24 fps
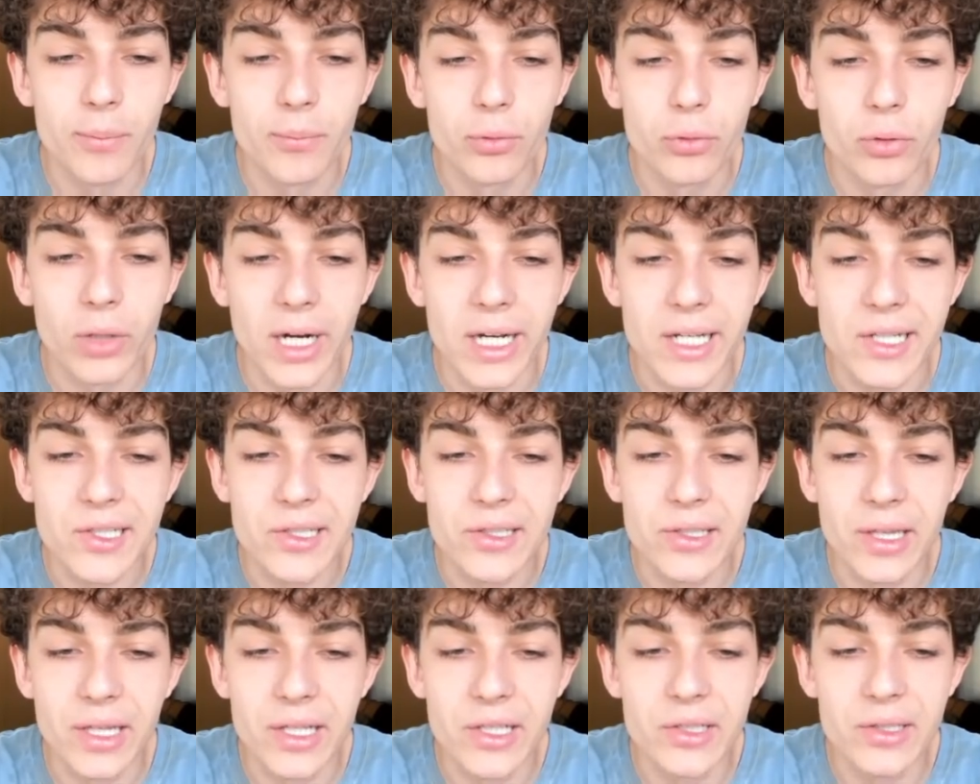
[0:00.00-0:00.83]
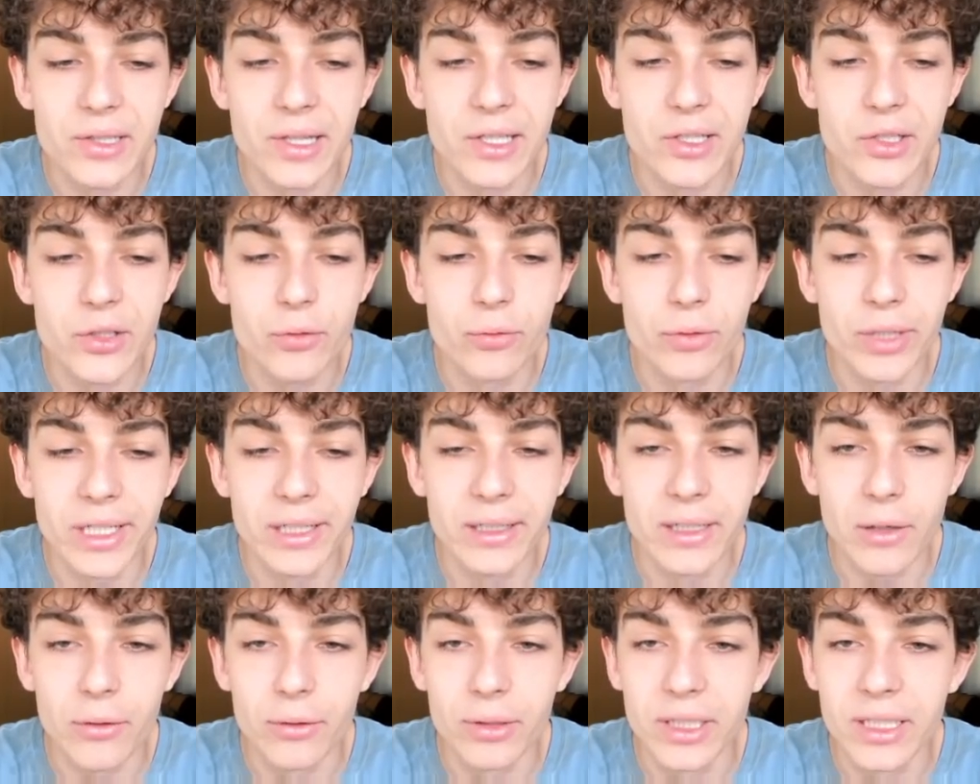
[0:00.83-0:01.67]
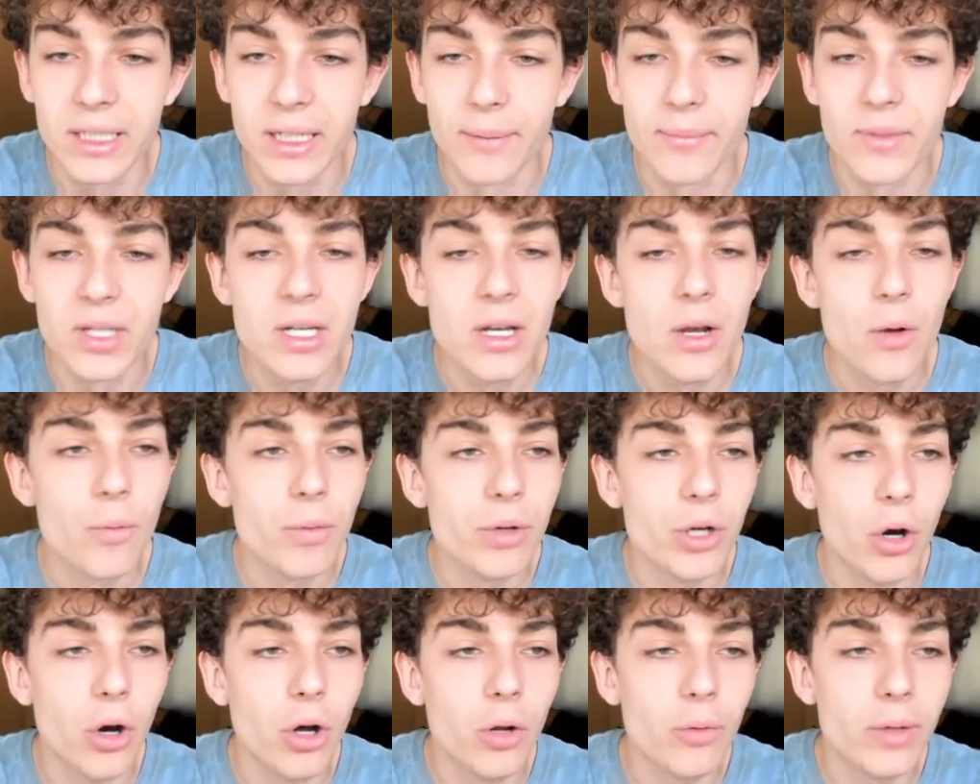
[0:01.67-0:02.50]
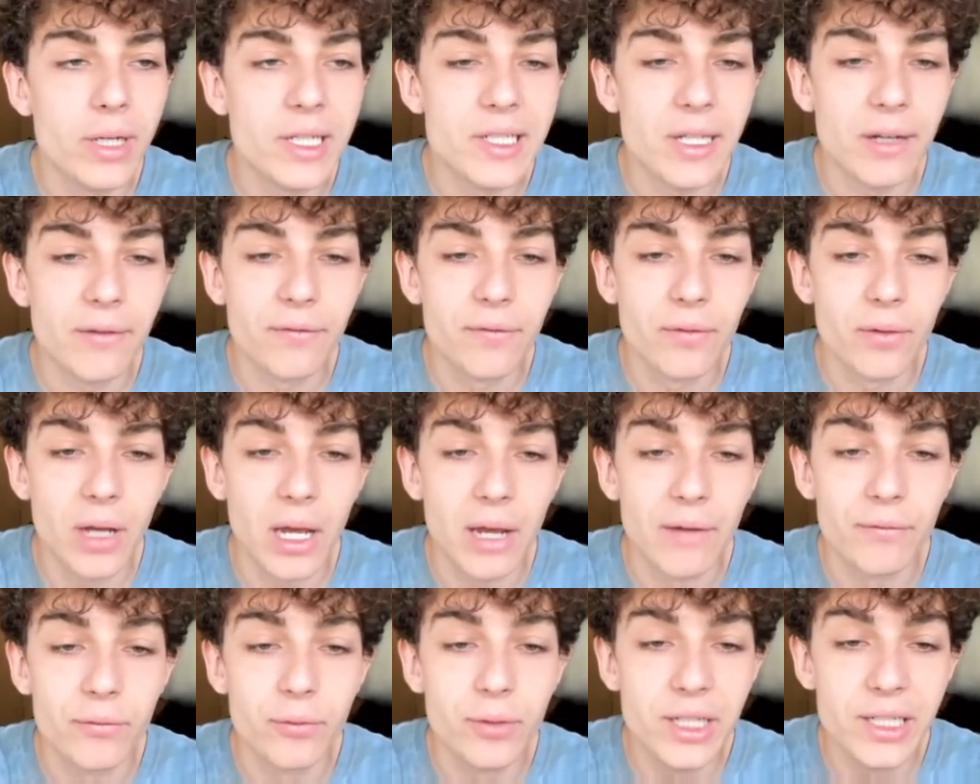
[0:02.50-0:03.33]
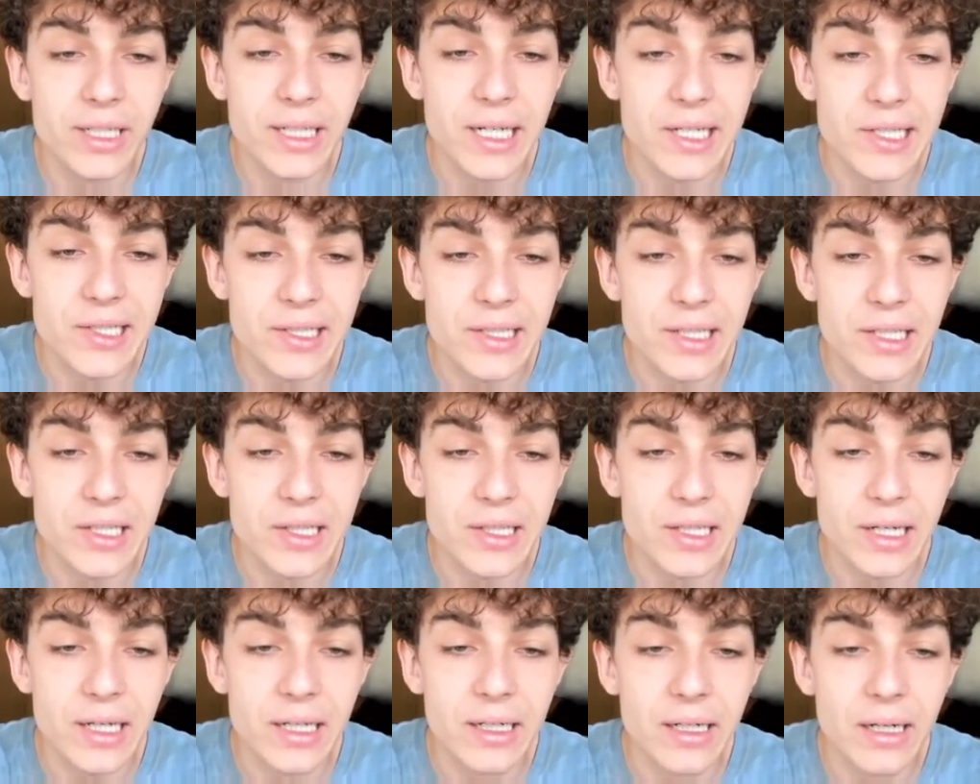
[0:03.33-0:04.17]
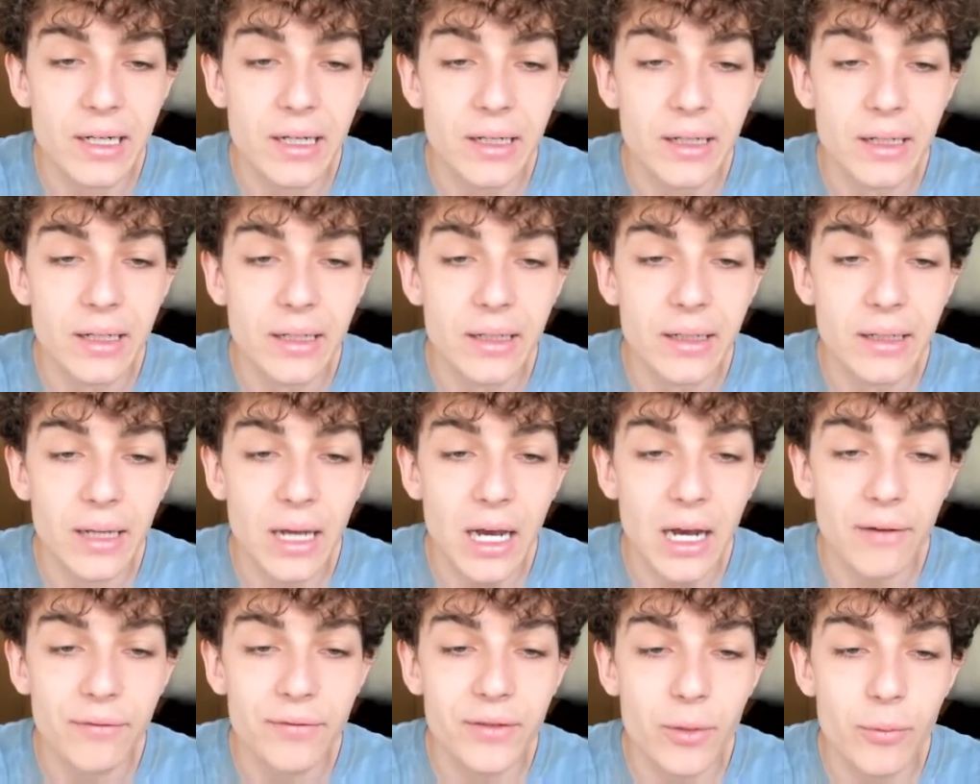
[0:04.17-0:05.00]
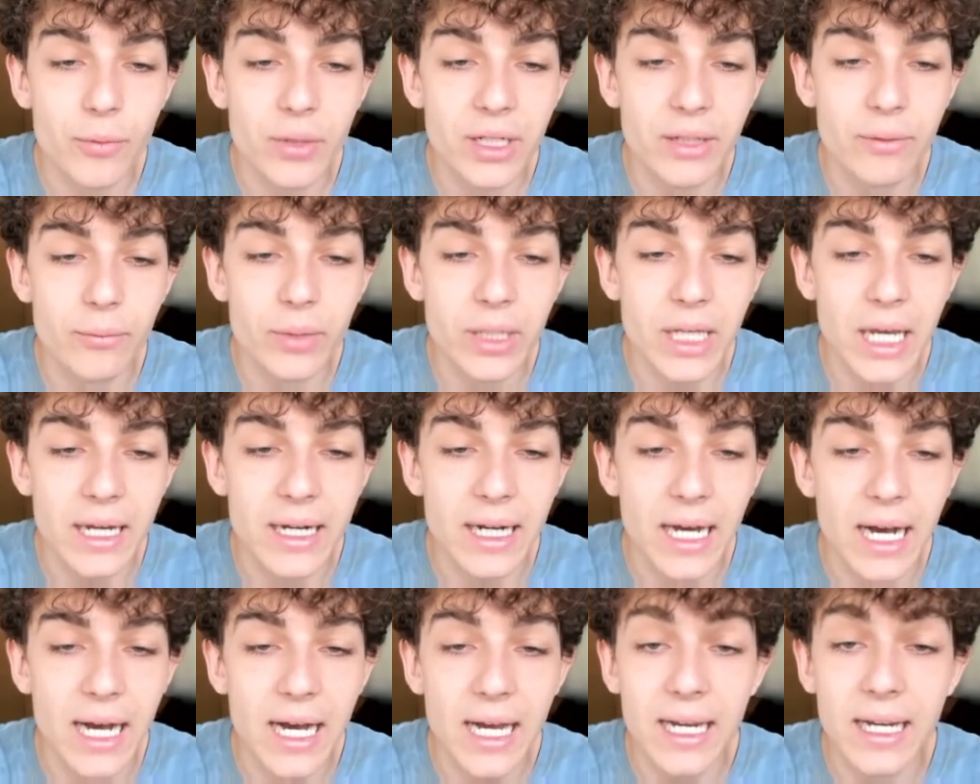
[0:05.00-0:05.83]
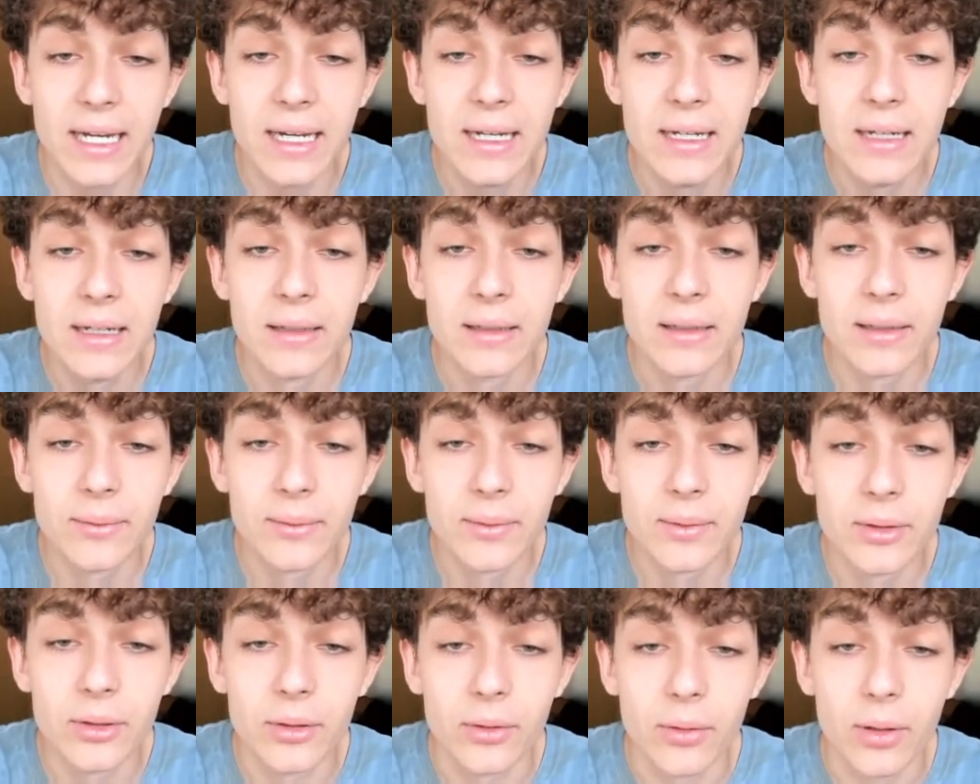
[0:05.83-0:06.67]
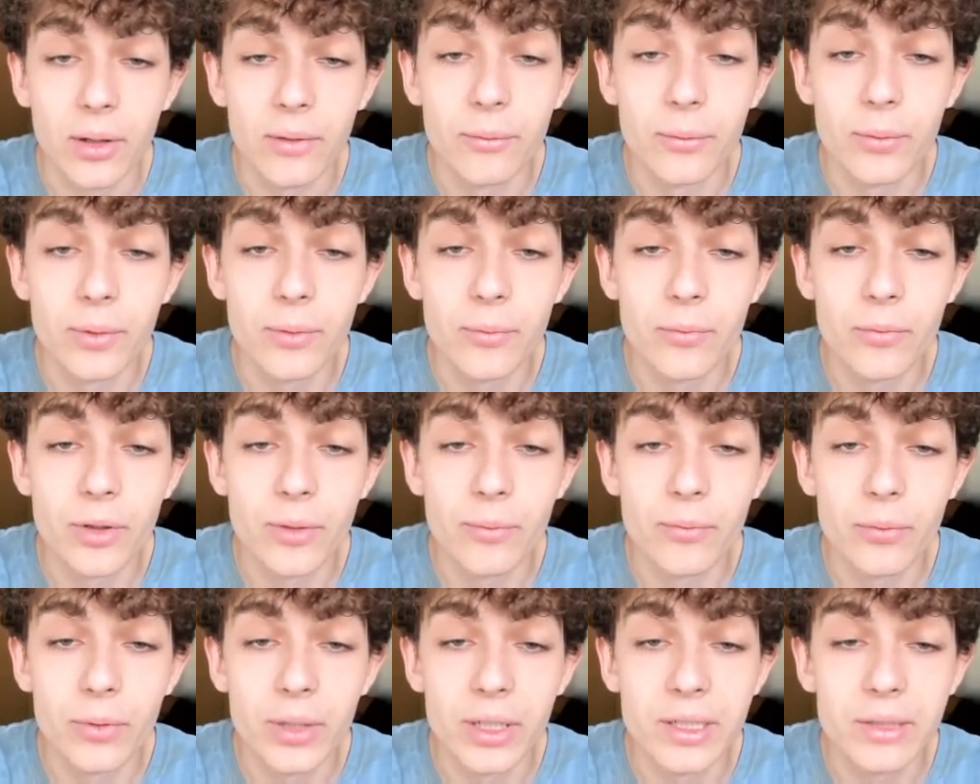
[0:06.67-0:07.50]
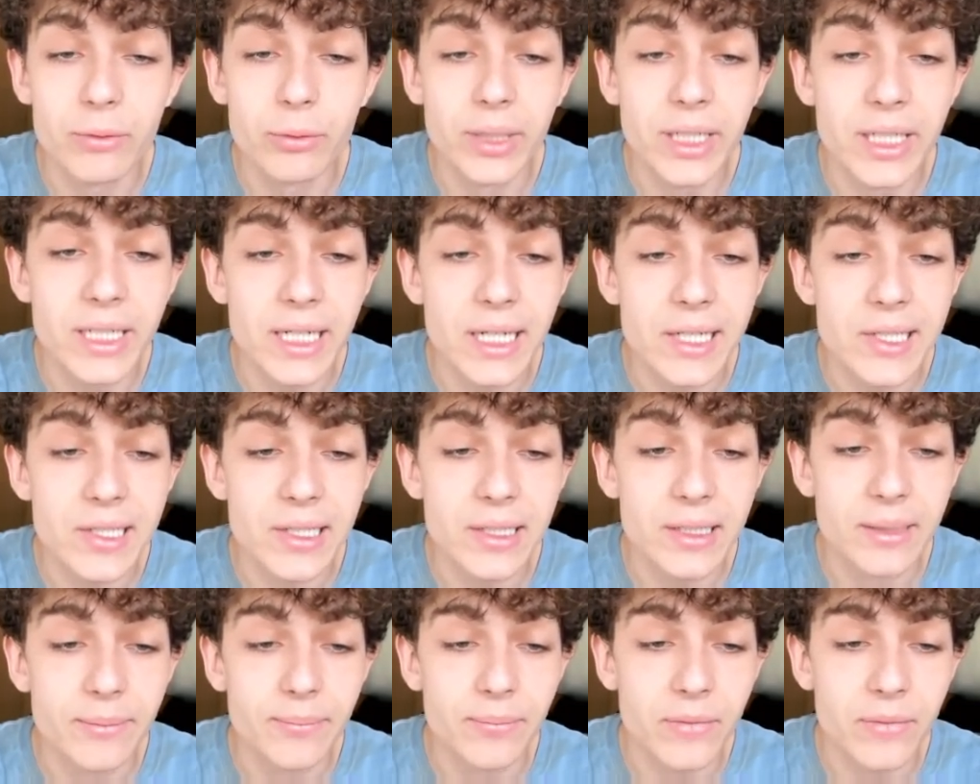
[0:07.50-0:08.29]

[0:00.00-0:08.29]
price, this green down here. We always have retested this after we had a high. Look, we retested.